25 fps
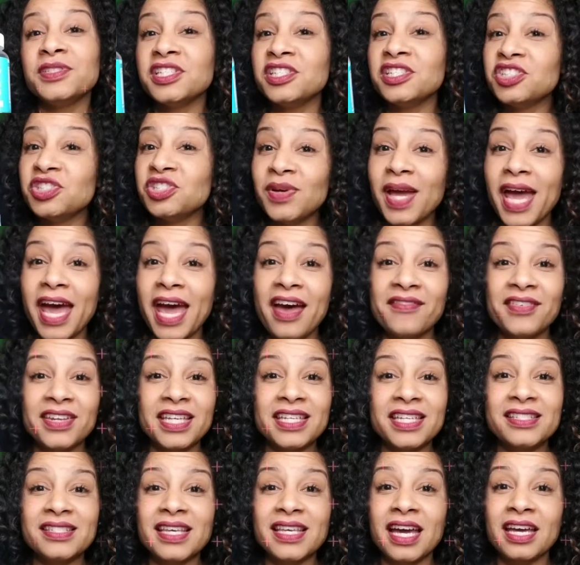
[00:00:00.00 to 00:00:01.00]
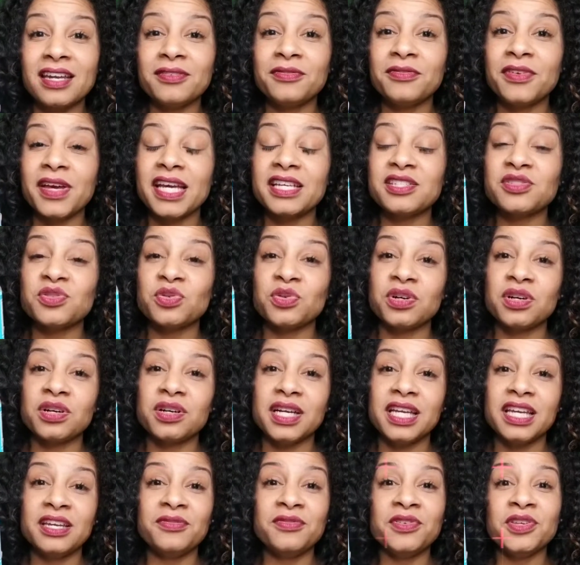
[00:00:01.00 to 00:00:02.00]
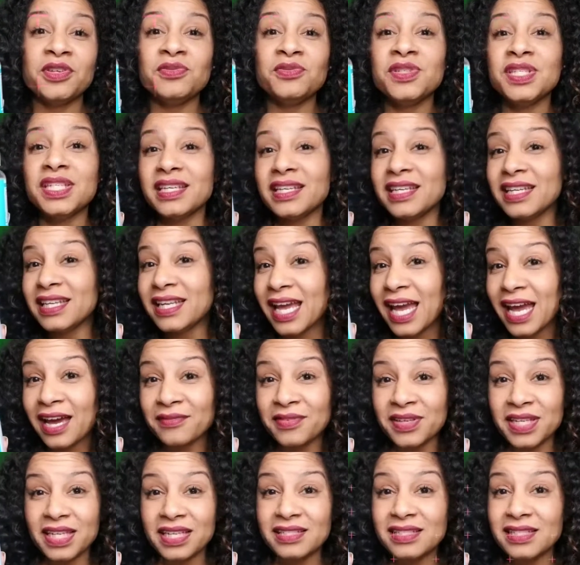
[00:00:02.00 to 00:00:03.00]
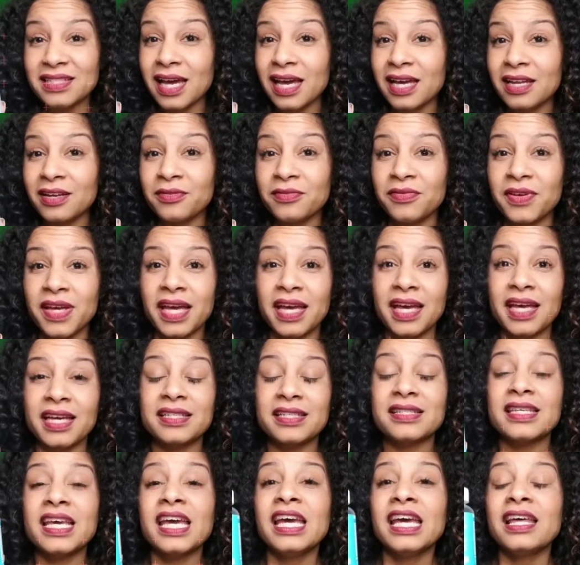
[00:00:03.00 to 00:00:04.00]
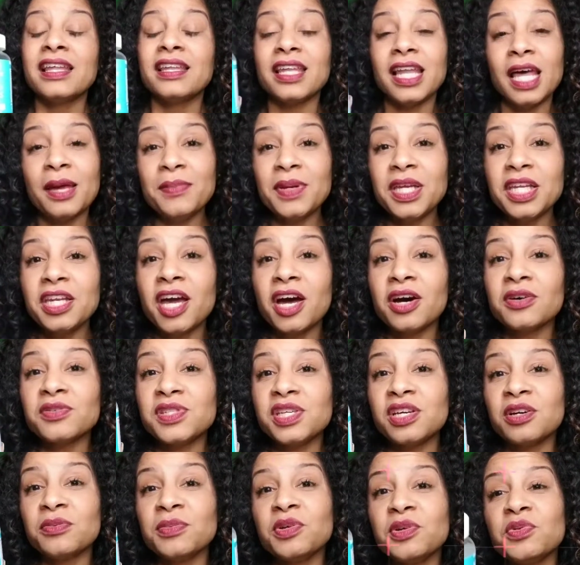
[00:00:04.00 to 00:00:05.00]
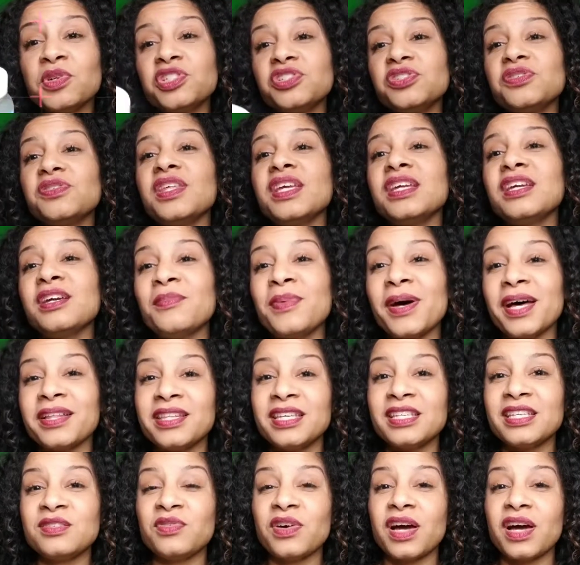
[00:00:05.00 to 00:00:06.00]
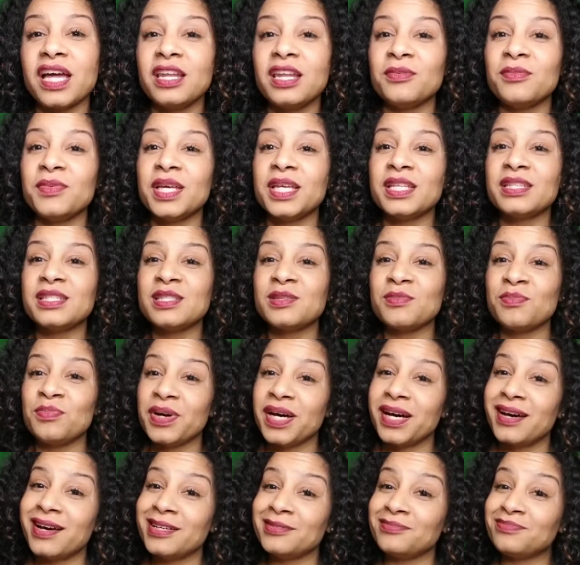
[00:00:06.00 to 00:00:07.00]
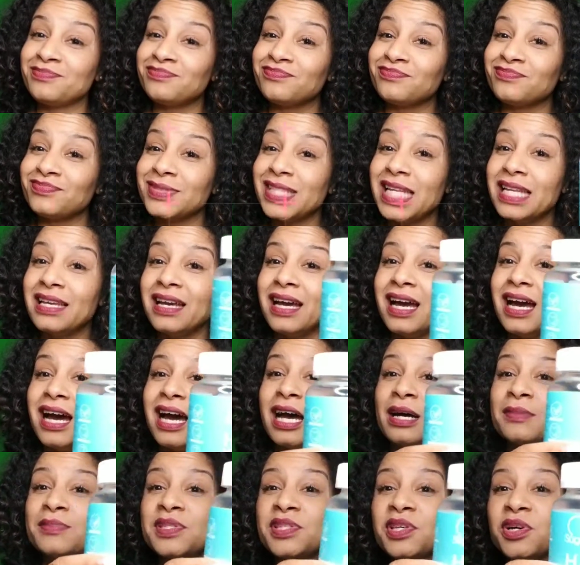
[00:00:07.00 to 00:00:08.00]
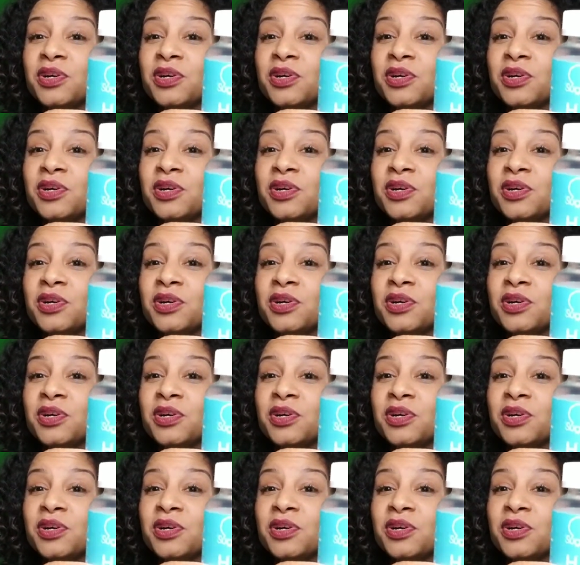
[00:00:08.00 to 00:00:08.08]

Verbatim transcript: Did you have any side effects, or if you didn't have any side effects, let me know. Tell me what you think about these vitamins. But I'm